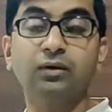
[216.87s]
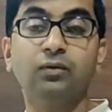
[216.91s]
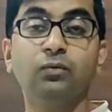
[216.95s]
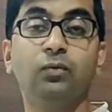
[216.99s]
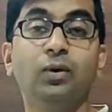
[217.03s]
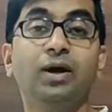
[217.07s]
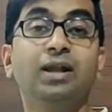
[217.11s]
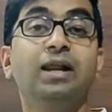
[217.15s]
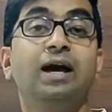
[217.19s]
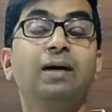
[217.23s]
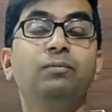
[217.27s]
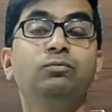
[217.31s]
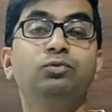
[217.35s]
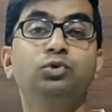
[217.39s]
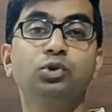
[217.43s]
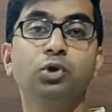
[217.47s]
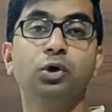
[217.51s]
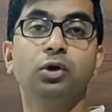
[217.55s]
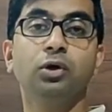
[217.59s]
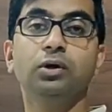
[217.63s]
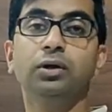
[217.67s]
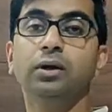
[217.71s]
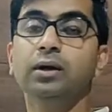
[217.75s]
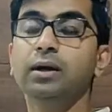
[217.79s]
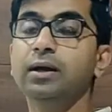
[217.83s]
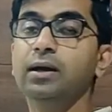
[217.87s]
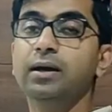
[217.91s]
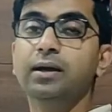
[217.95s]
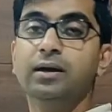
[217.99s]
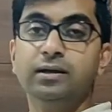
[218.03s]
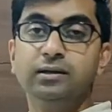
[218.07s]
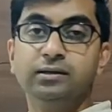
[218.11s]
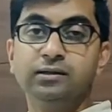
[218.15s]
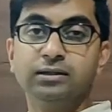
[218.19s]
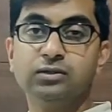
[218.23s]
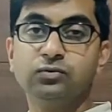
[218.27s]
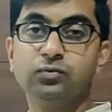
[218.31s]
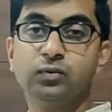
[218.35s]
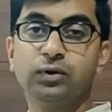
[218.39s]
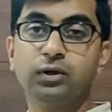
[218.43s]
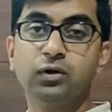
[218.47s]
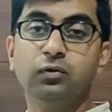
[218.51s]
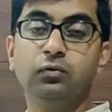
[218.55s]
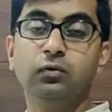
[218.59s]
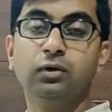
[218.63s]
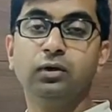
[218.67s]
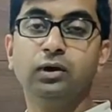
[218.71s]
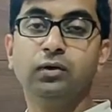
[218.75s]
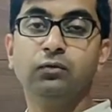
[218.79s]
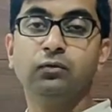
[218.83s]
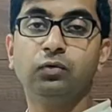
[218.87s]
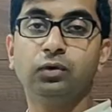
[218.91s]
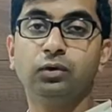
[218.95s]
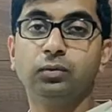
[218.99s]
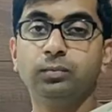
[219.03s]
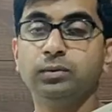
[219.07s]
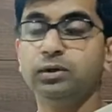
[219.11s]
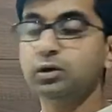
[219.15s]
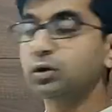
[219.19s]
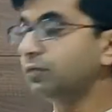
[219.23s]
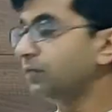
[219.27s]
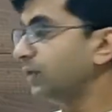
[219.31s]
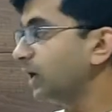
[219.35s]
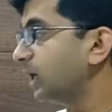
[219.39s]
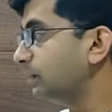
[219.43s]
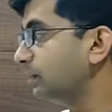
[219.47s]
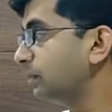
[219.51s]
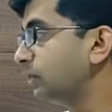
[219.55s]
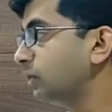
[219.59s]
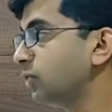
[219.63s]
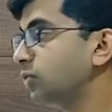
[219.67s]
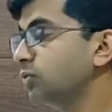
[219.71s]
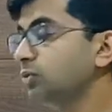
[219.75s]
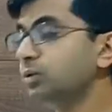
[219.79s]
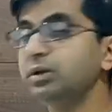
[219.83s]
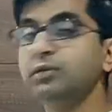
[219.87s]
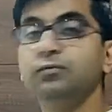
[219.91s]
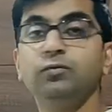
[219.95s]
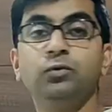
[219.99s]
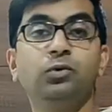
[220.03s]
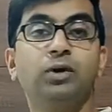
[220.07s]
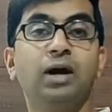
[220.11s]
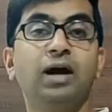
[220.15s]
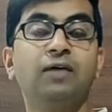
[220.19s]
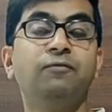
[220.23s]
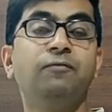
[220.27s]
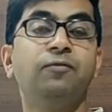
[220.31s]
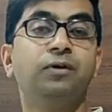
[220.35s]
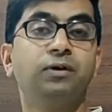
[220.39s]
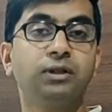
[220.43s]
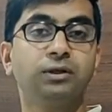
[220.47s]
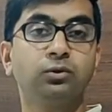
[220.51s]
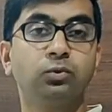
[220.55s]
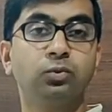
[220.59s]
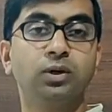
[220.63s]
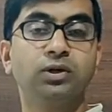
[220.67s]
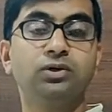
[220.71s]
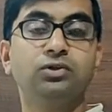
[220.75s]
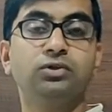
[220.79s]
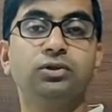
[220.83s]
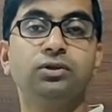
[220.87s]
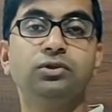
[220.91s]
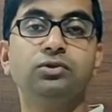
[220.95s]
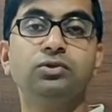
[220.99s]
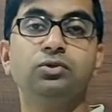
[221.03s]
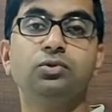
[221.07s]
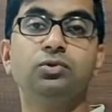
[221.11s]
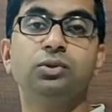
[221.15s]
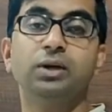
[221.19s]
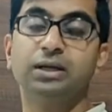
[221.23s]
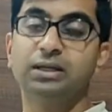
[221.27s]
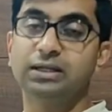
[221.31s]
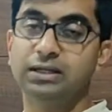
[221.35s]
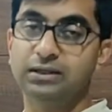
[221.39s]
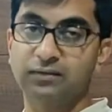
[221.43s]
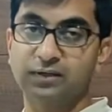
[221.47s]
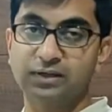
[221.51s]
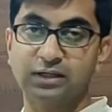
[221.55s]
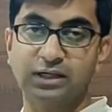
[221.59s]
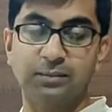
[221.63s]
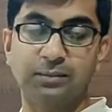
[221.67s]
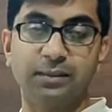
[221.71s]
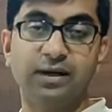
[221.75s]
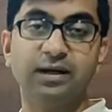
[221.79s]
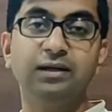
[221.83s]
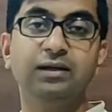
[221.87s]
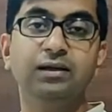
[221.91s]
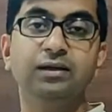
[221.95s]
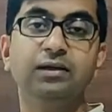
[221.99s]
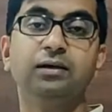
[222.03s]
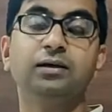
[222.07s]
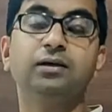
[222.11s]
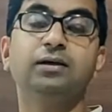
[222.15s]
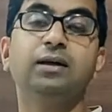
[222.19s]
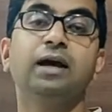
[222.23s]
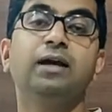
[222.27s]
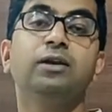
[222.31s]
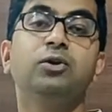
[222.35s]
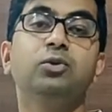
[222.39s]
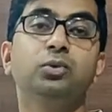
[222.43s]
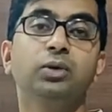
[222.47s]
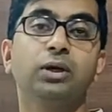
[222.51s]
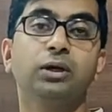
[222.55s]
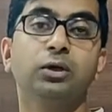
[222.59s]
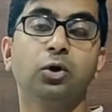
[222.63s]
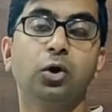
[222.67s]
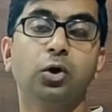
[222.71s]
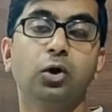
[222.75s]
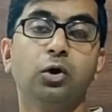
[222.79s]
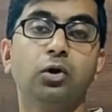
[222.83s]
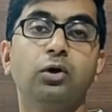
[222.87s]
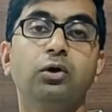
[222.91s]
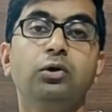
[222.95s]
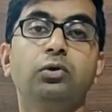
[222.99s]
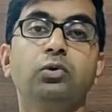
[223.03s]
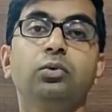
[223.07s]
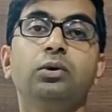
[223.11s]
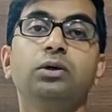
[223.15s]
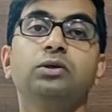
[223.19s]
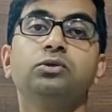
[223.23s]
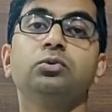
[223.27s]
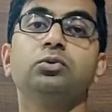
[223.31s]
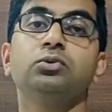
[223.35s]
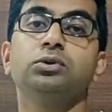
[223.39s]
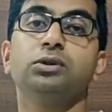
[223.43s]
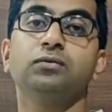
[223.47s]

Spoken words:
Well, I'm sure this video would be of help to you. If you have further questions, you can leave a comment here and you can log on to our